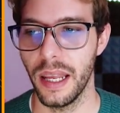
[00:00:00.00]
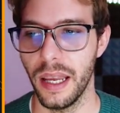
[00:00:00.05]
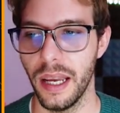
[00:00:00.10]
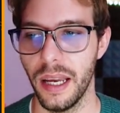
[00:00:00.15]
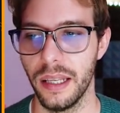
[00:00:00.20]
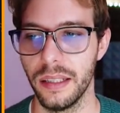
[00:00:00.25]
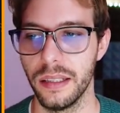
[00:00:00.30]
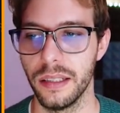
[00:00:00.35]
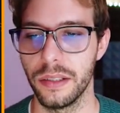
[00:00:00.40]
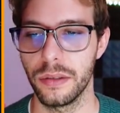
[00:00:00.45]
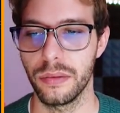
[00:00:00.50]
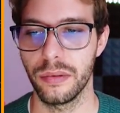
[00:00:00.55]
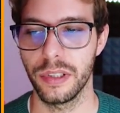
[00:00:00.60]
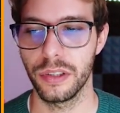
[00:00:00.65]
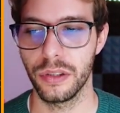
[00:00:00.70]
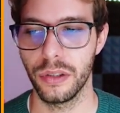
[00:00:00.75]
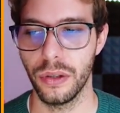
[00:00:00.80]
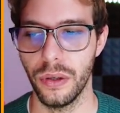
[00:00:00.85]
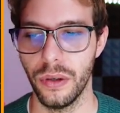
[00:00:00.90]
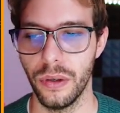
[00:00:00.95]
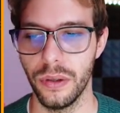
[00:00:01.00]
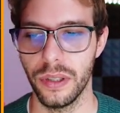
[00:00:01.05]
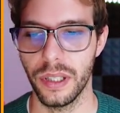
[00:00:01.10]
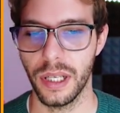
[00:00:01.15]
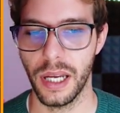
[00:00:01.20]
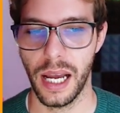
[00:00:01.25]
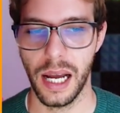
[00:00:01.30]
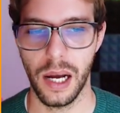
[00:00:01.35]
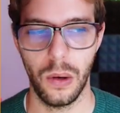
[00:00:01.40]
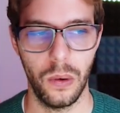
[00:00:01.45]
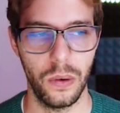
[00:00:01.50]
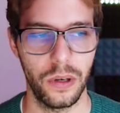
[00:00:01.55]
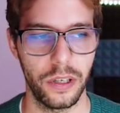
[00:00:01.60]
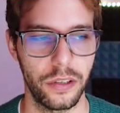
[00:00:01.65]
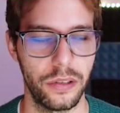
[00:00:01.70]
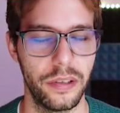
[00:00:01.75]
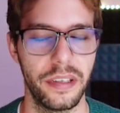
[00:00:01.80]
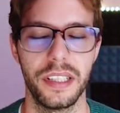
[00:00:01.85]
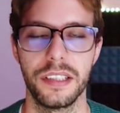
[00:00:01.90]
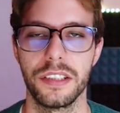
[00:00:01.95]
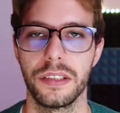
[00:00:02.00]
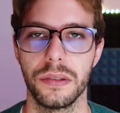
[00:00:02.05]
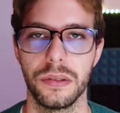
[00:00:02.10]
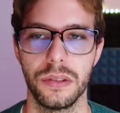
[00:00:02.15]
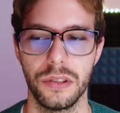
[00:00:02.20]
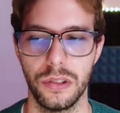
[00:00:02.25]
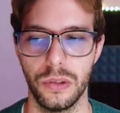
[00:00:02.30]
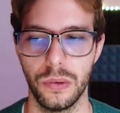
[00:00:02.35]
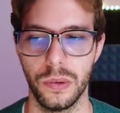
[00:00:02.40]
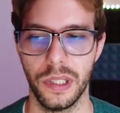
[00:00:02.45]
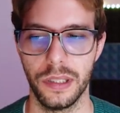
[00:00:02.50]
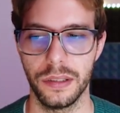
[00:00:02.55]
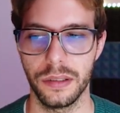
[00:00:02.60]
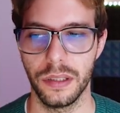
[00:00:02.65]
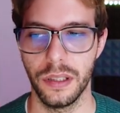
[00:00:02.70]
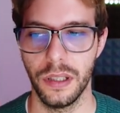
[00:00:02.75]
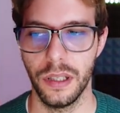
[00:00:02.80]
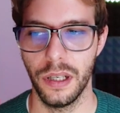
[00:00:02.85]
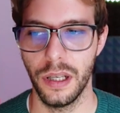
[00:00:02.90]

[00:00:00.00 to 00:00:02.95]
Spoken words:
and it's returned our credentials to us.